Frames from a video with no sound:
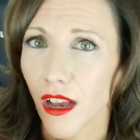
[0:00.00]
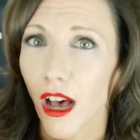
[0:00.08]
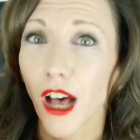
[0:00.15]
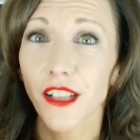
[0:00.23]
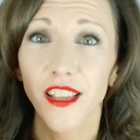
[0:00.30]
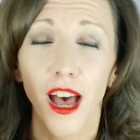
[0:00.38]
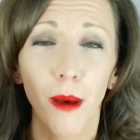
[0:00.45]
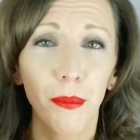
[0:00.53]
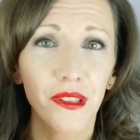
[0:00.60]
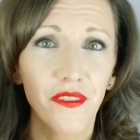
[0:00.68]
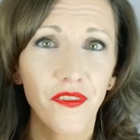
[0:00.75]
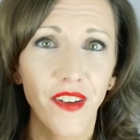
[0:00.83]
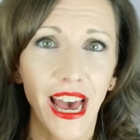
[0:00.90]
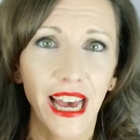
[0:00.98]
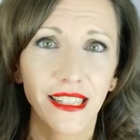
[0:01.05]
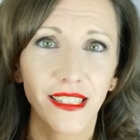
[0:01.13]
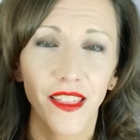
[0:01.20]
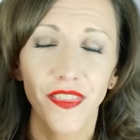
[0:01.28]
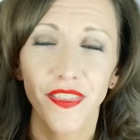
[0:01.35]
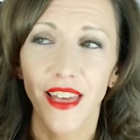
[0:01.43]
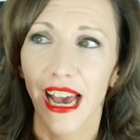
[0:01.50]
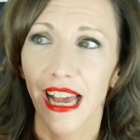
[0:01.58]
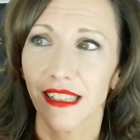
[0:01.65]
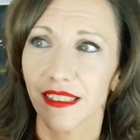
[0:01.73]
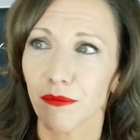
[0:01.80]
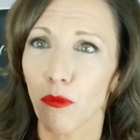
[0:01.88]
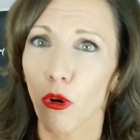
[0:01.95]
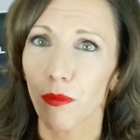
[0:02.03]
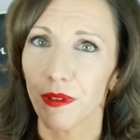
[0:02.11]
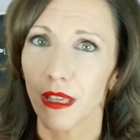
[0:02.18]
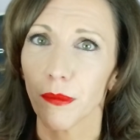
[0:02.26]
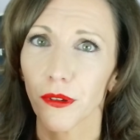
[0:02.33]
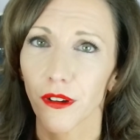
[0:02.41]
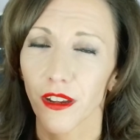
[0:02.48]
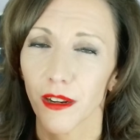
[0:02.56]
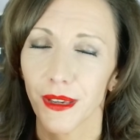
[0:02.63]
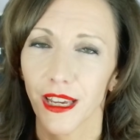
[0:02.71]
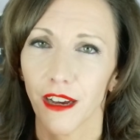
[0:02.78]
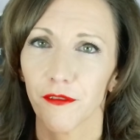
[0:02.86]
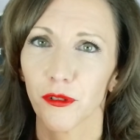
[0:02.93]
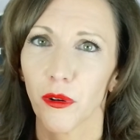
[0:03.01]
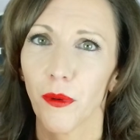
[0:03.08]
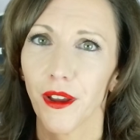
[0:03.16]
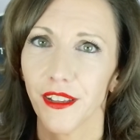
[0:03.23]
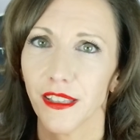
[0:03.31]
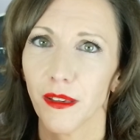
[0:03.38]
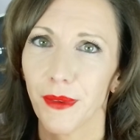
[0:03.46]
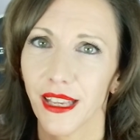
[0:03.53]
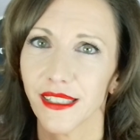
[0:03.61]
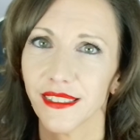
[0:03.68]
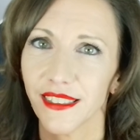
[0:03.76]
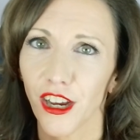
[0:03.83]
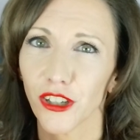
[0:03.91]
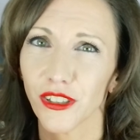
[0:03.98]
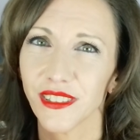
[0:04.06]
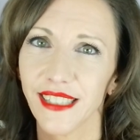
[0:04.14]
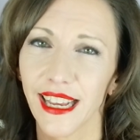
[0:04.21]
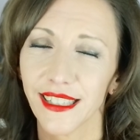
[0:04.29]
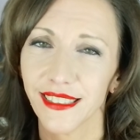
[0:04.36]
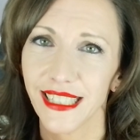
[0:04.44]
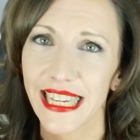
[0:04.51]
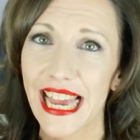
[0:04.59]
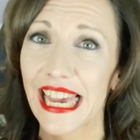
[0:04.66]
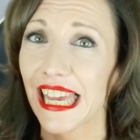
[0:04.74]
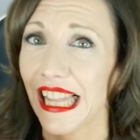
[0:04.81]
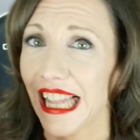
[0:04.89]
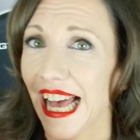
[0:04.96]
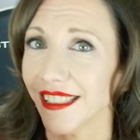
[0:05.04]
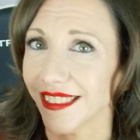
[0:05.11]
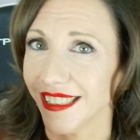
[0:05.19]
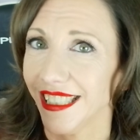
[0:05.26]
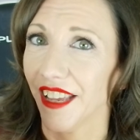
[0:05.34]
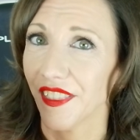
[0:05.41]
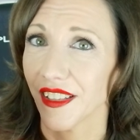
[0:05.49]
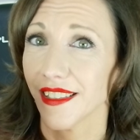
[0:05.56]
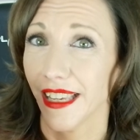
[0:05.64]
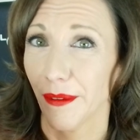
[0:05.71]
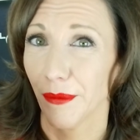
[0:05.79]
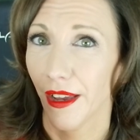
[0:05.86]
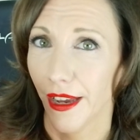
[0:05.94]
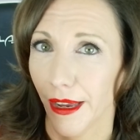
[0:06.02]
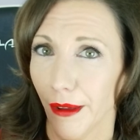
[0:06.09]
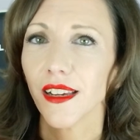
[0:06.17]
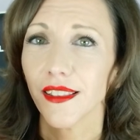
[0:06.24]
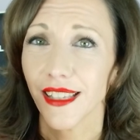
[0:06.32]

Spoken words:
On top of the fact that more people are going to be comfortable wearing them because they are sexy and classy at the same time.